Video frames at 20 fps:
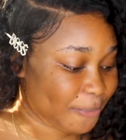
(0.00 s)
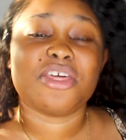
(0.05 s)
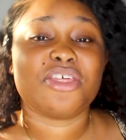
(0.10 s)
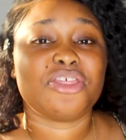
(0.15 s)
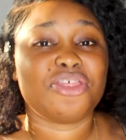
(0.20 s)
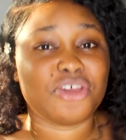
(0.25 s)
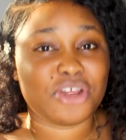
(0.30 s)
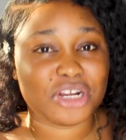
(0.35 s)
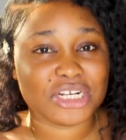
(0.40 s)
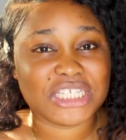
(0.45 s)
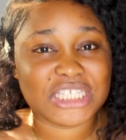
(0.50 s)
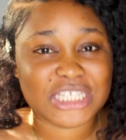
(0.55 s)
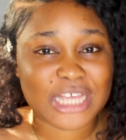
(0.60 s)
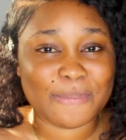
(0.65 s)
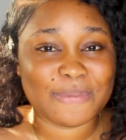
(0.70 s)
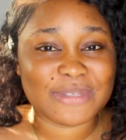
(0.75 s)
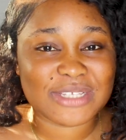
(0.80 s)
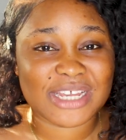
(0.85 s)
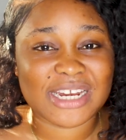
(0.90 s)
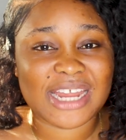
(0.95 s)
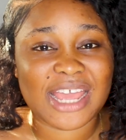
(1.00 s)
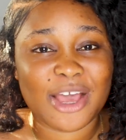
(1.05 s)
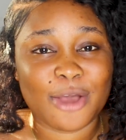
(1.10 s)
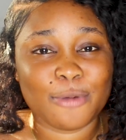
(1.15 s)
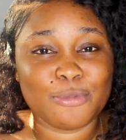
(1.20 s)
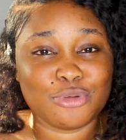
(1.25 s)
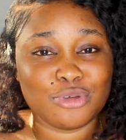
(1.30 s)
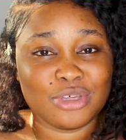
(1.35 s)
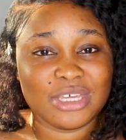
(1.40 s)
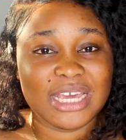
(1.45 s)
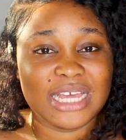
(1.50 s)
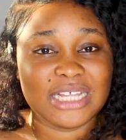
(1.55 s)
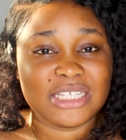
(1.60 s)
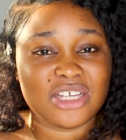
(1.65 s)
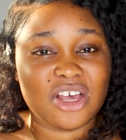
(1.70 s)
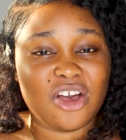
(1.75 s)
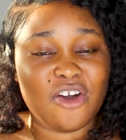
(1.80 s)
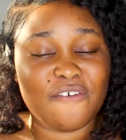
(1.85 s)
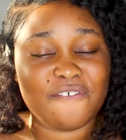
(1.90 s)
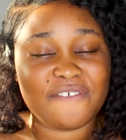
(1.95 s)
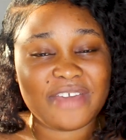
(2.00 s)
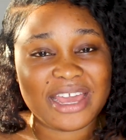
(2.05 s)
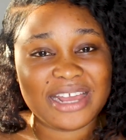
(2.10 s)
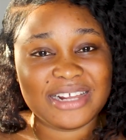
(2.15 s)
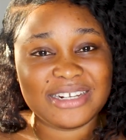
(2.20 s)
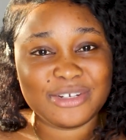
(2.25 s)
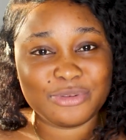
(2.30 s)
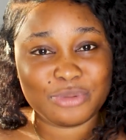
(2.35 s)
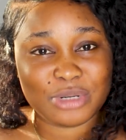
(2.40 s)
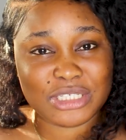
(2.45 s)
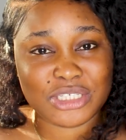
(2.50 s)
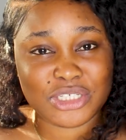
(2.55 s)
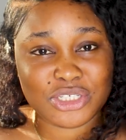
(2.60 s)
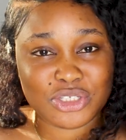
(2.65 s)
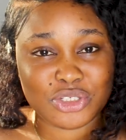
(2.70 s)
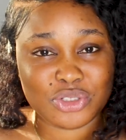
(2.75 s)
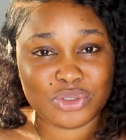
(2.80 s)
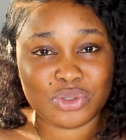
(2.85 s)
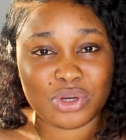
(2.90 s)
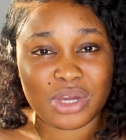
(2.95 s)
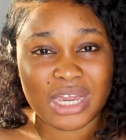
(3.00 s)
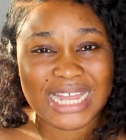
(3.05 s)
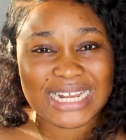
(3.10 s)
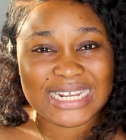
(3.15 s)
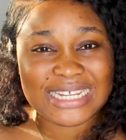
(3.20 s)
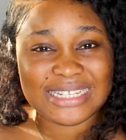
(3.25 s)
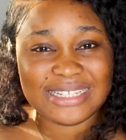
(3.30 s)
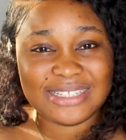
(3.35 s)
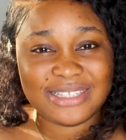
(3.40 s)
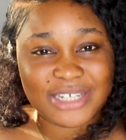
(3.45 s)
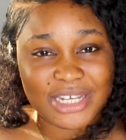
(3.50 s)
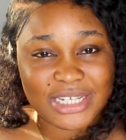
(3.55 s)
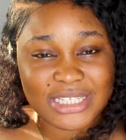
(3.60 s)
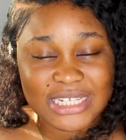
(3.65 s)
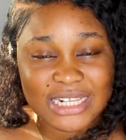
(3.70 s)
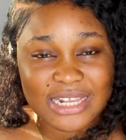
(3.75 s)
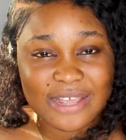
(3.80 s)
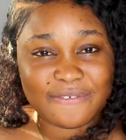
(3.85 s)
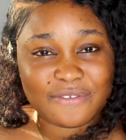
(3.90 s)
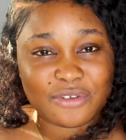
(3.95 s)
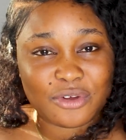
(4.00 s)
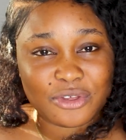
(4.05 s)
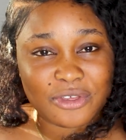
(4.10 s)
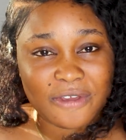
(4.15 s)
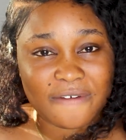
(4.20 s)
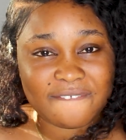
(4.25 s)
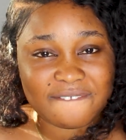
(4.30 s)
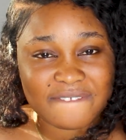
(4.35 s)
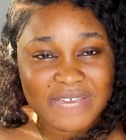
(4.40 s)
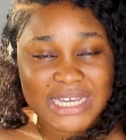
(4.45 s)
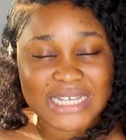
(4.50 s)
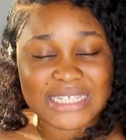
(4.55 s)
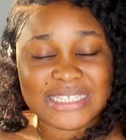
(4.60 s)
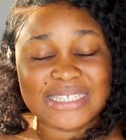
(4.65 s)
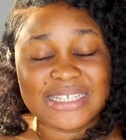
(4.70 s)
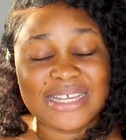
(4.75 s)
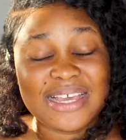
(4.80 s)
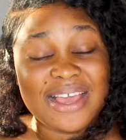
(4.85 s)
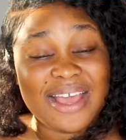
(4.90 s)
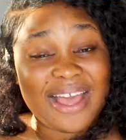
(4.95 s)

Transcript: The third step is going to help you get off any residue, any dirt left on your face.